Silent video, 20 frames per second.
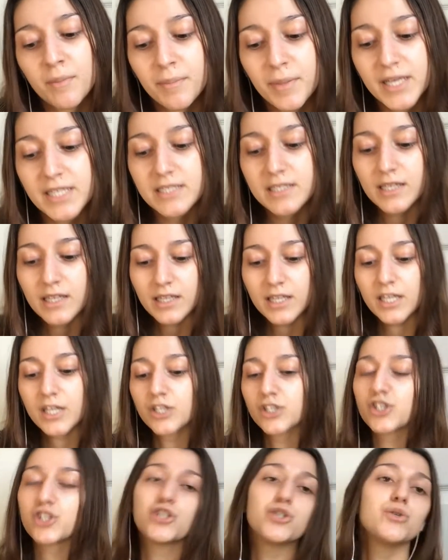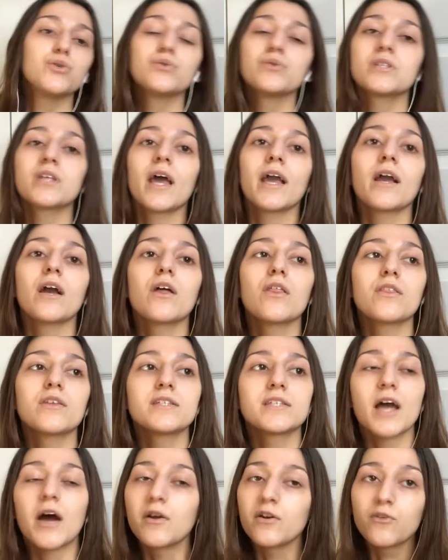basically choose like the
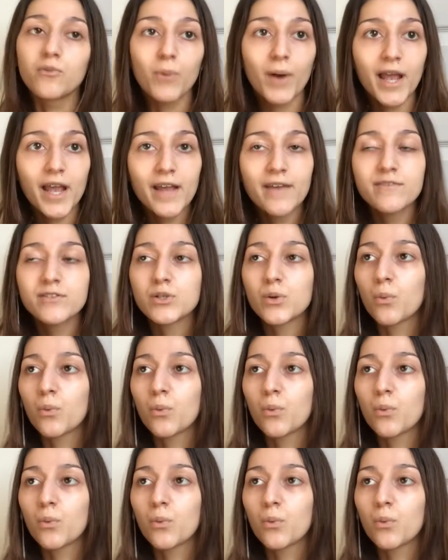sound of waves,